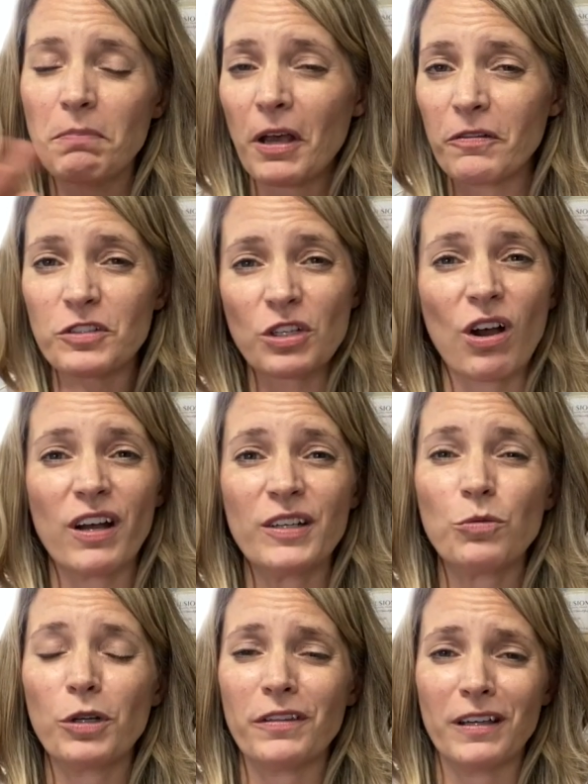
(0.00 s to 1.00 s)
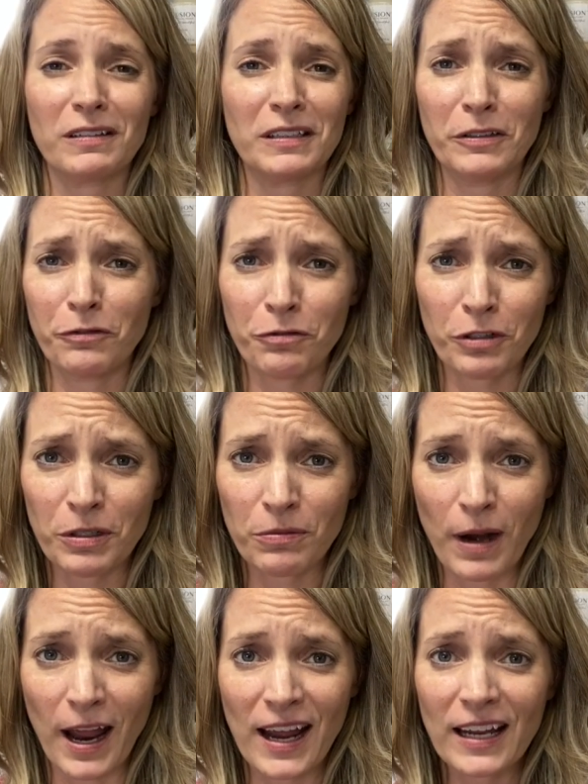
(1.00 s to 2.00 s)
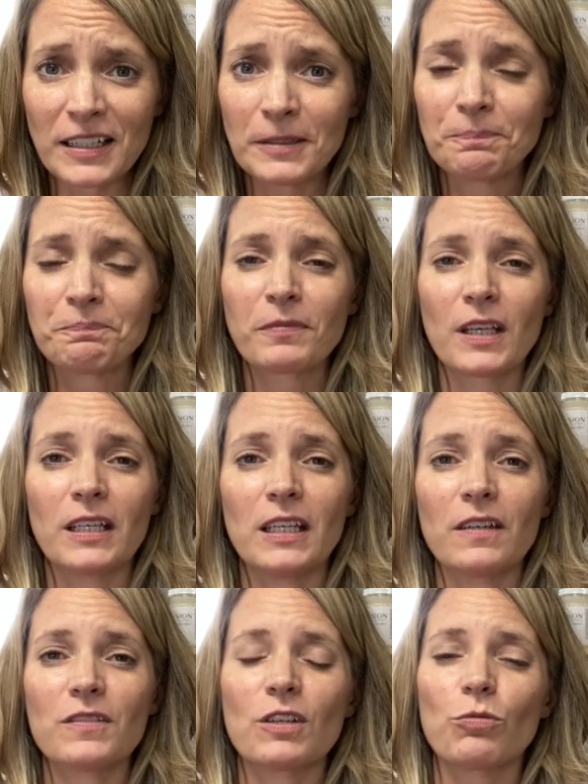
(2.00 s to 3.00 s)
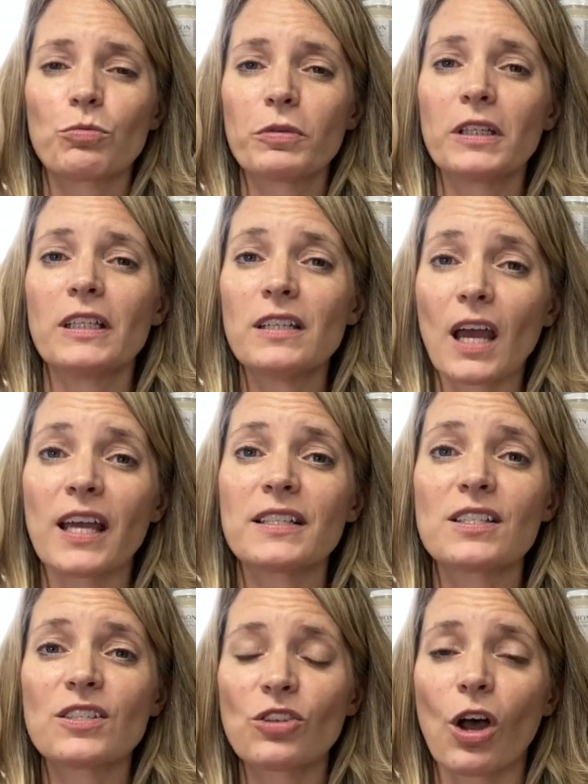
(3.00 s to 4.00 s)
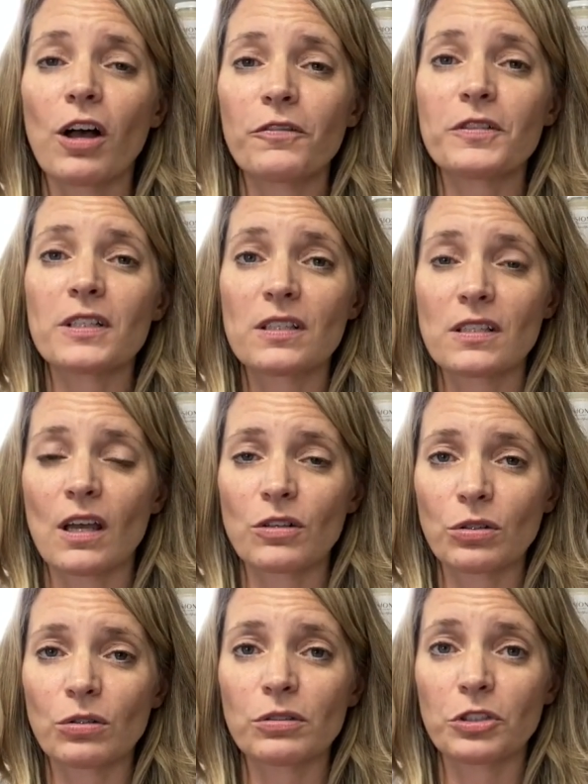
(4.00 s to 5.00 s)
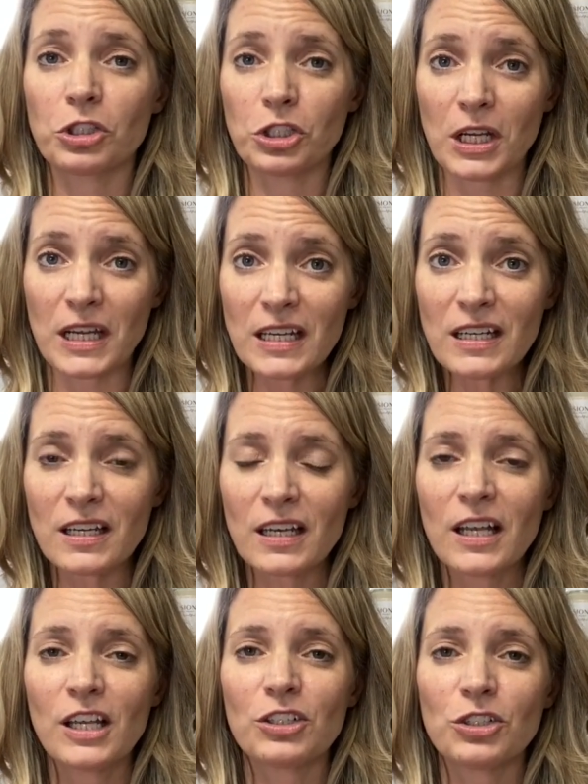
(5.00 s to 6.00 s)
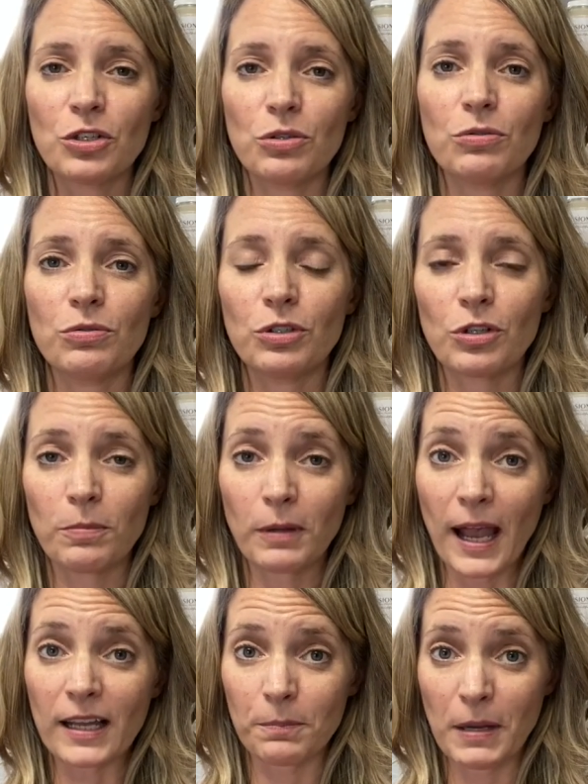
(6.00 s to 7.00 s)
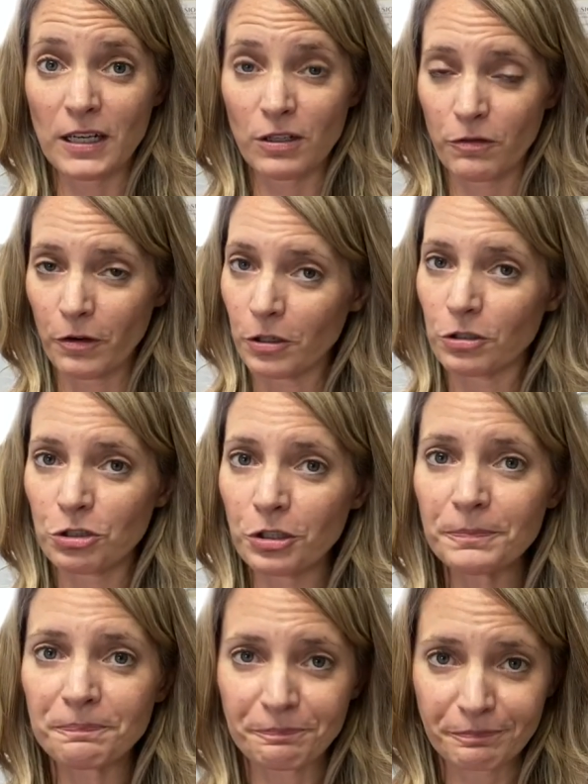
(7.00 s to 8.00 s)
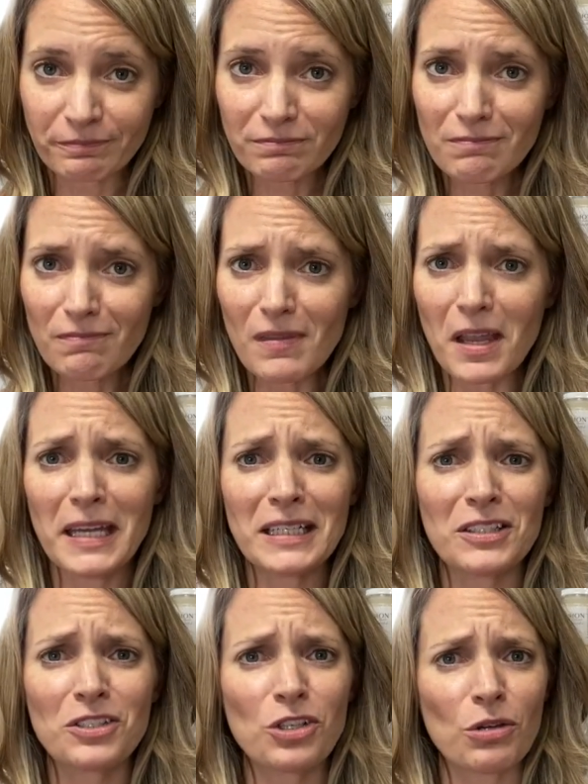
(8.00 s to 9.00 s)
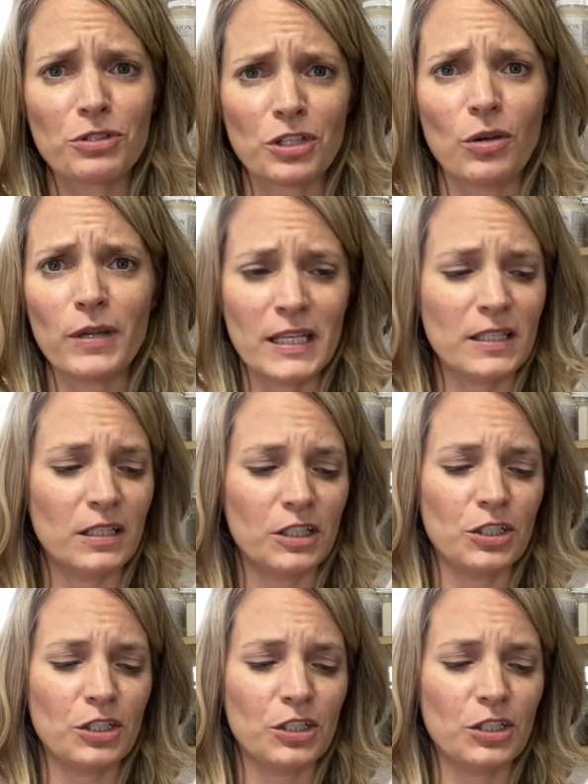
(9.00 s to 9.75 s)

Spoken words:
buffed on with a lint-free rag gives a really nice, soft, subtle sheen to your black painted furniture and is so easy to